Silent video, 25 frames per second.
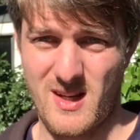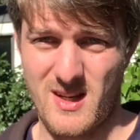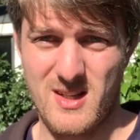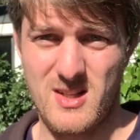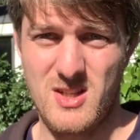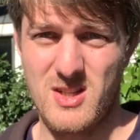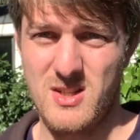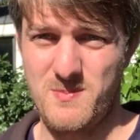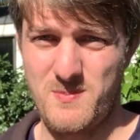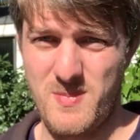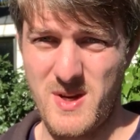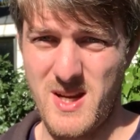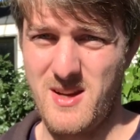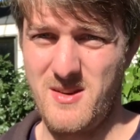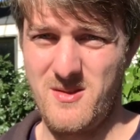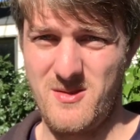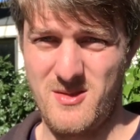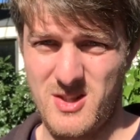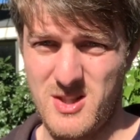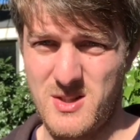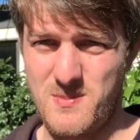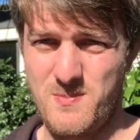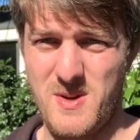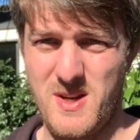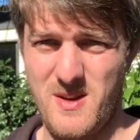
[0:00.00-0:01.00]
just be
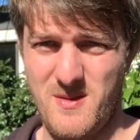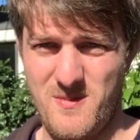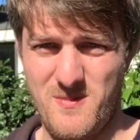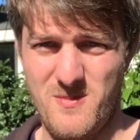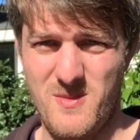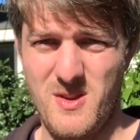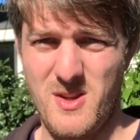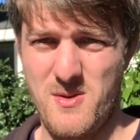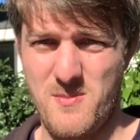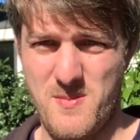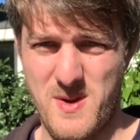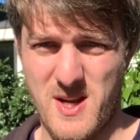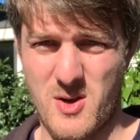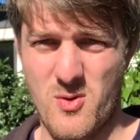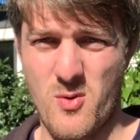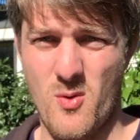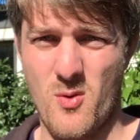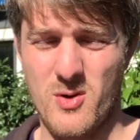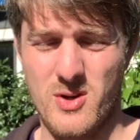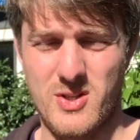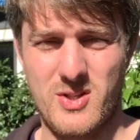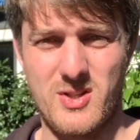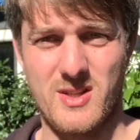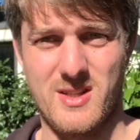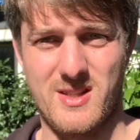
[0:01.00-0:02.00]
a little bit
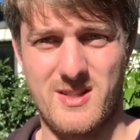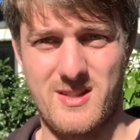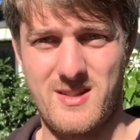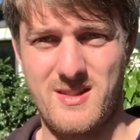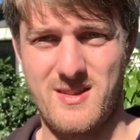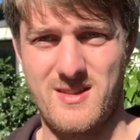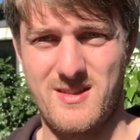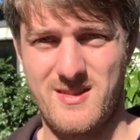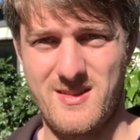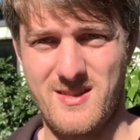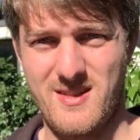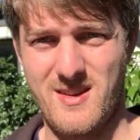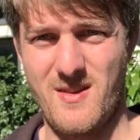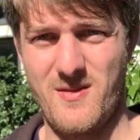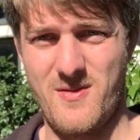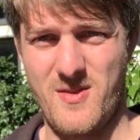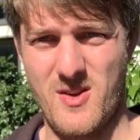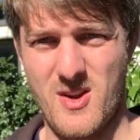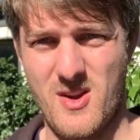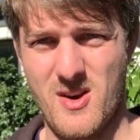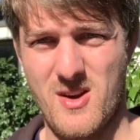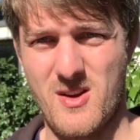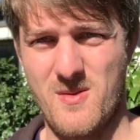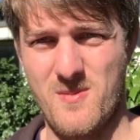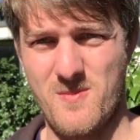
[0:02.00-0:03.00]
cautious if you're
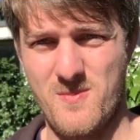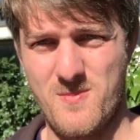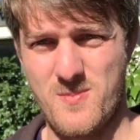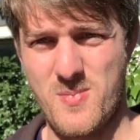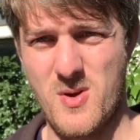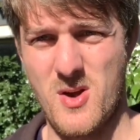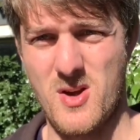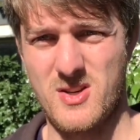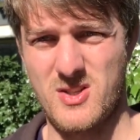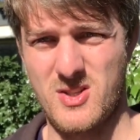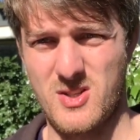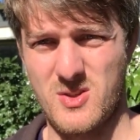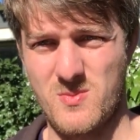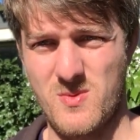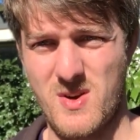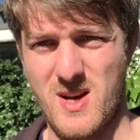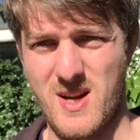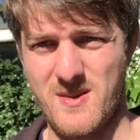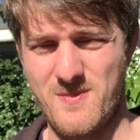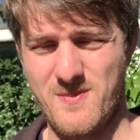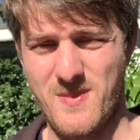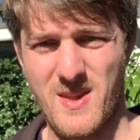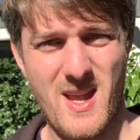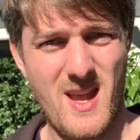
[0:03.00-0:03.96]
going to purchase one.